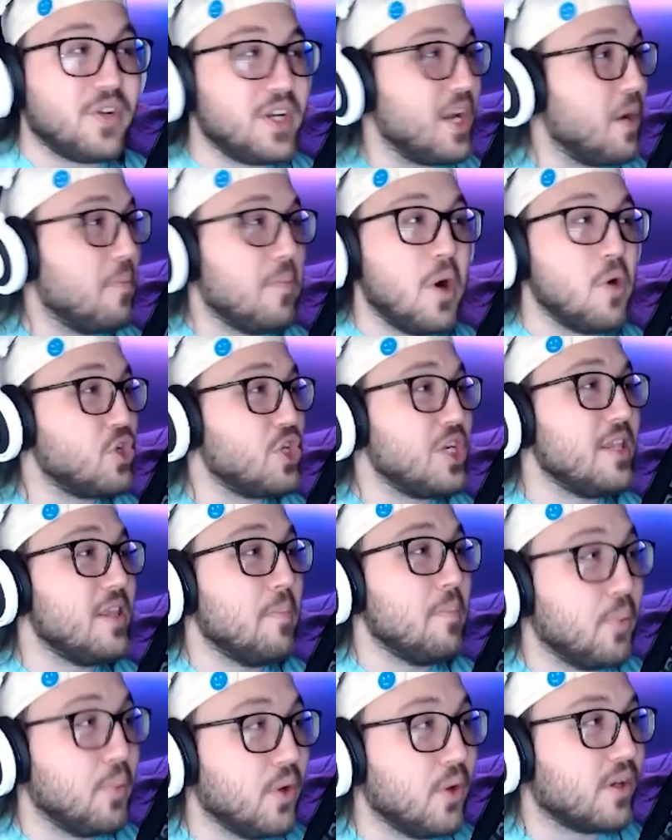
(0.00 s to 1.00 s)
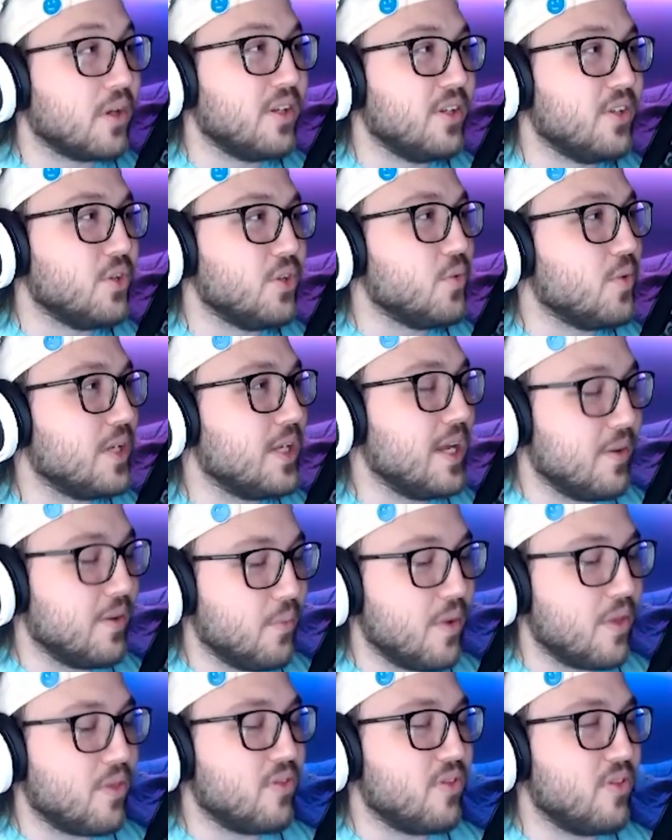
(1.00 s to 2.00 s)
emotion in the book you get
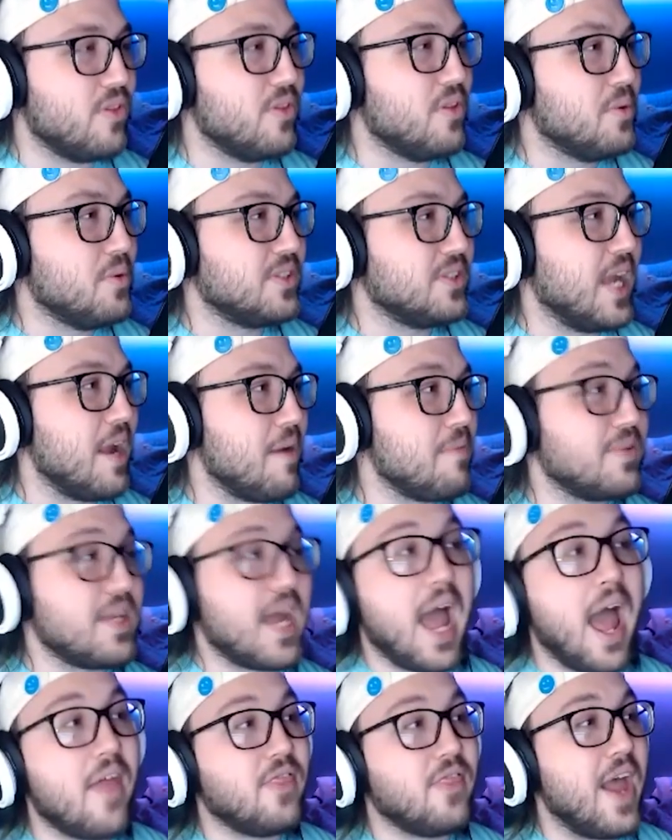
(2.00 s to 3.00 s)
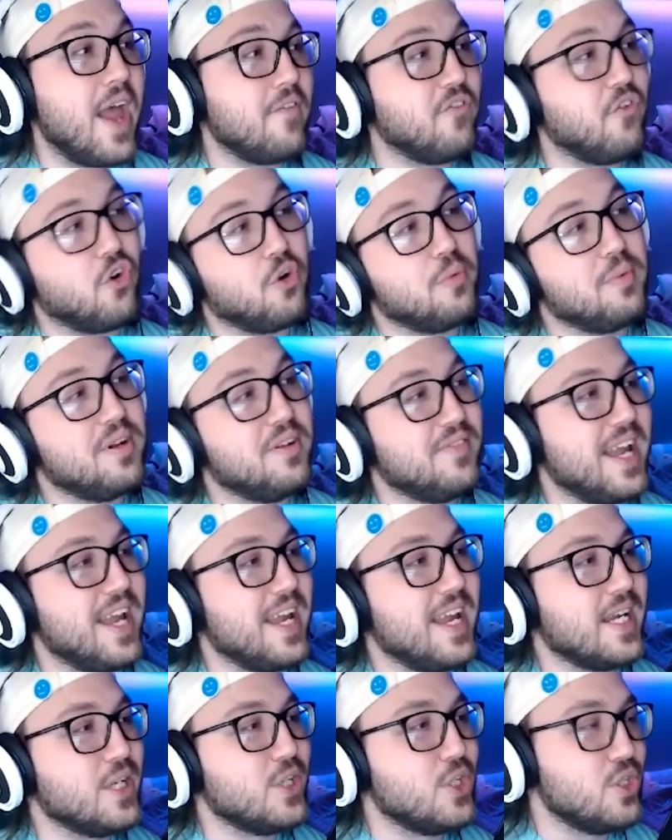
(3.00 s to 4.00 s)
with those games at that formative
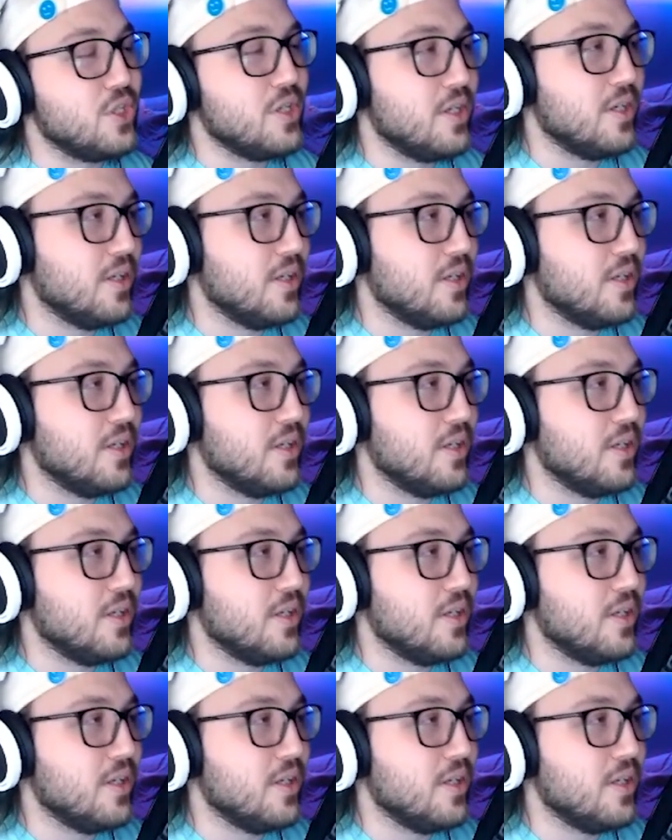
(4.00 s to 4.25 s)
age.